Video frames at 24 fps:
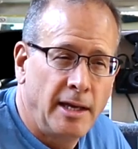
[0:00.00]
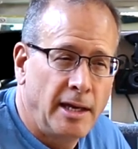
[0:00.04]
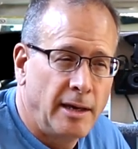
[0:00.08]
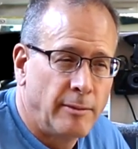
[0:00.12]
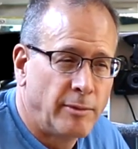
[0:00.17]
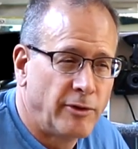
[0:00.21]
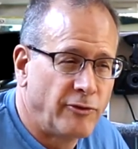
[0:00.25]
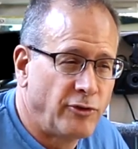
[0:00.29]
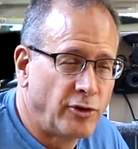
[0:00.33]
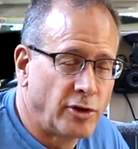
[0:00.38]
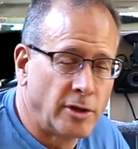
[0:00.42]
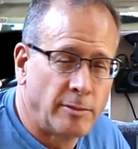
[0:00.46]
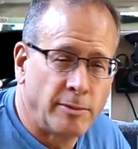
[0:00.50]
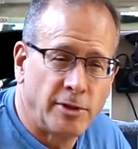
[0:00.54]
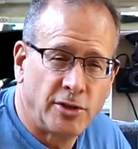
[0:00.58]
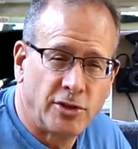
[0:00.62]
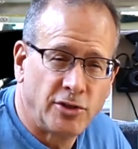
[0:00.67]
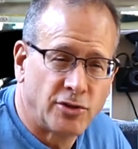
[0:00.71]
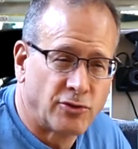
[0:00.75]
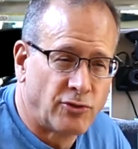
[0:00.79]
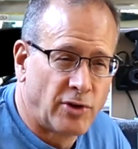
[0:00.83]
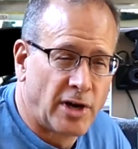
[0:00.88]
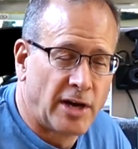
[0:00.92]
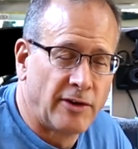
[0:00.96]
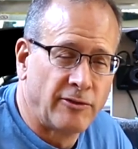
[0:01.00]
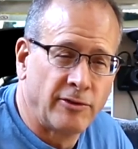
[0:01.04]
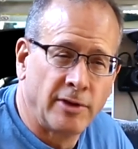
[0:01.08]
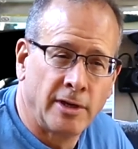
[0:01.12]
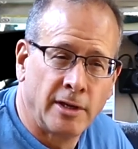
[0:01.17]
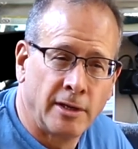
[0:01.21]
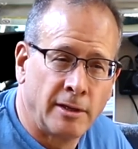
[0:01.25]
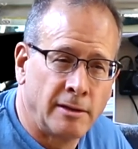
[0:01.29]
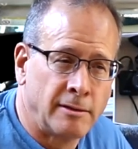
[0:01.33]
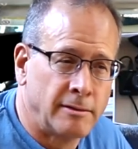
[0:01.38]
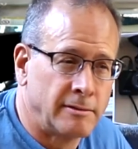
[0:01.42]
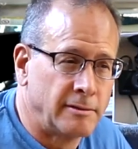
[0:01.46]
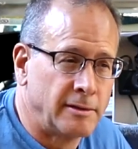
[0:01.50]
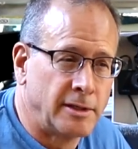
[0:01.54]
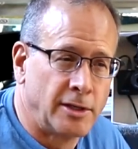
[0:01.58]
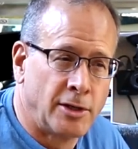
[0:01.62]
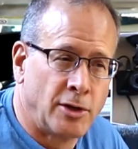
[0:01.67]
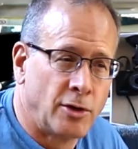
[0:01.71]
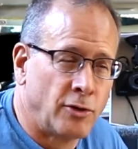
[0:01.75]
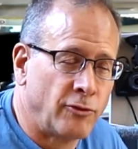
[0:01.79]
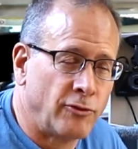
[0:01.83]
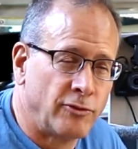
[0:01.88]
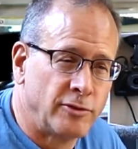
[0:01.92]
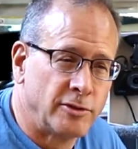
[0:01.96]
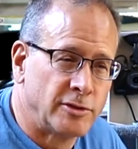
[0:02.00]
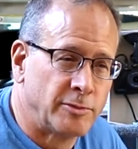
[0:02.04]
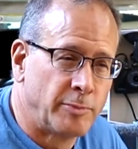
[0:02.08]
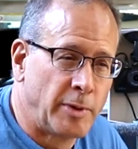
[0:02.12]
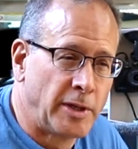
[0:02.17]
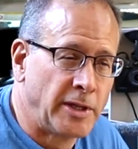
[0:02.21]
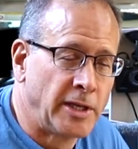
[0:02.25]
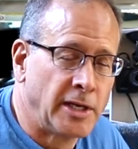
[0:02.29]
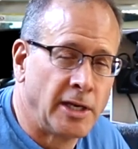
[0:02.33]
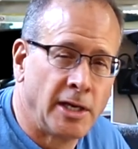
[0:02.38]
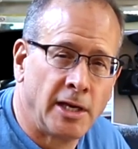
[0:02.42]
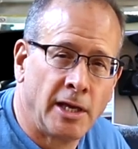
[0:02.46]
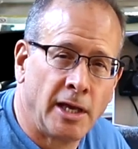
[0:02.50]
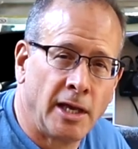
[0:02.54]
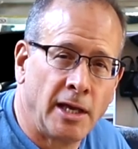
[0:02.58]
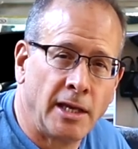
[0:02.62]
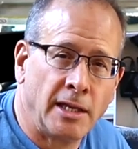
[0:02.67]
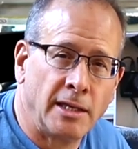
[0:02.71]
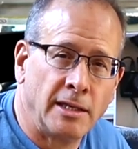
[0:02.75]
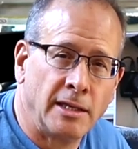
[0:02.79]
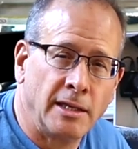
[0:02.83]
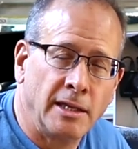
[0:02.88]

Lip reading: But if you're going to be just traveling, you know, spending the night,